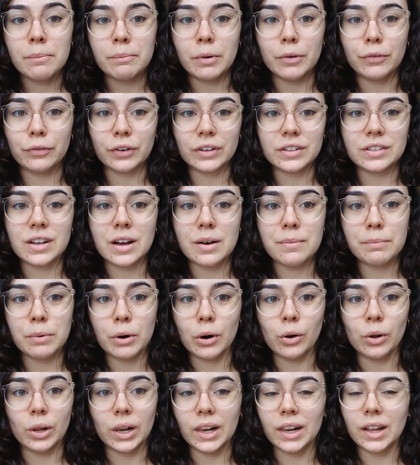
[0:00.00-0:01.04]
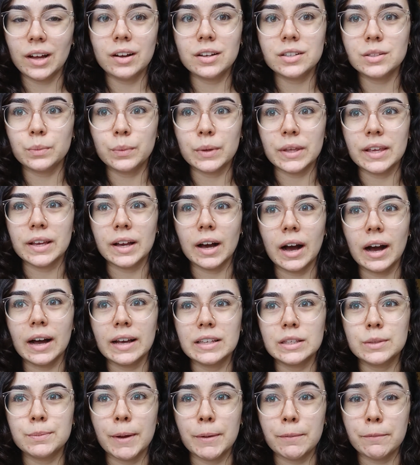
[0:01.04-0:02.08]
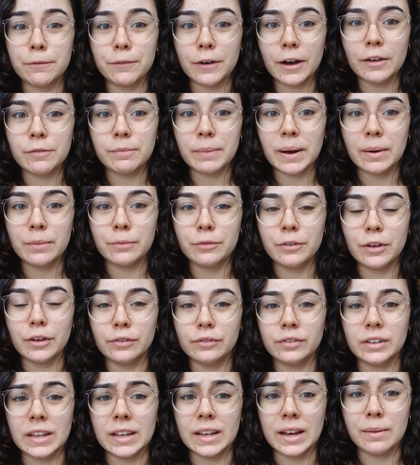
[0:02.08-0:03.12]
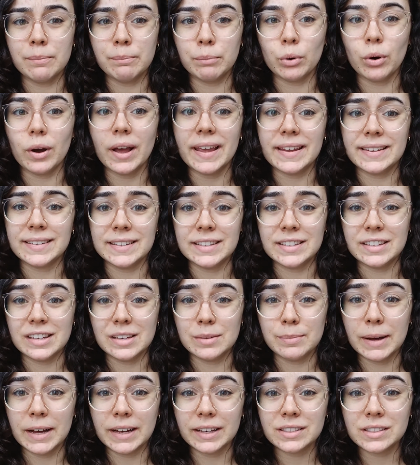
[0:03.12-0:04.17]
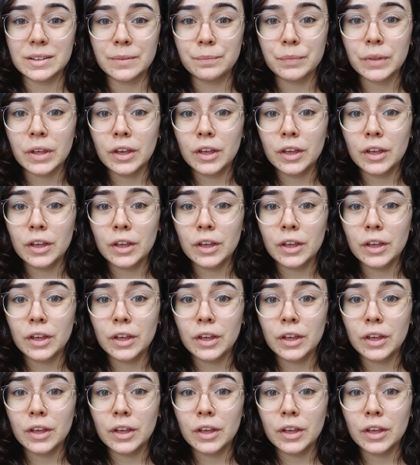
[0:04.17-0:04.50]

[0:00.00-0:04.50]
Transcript: But for example, last week I spent £5.50 and bought 80 tea bags.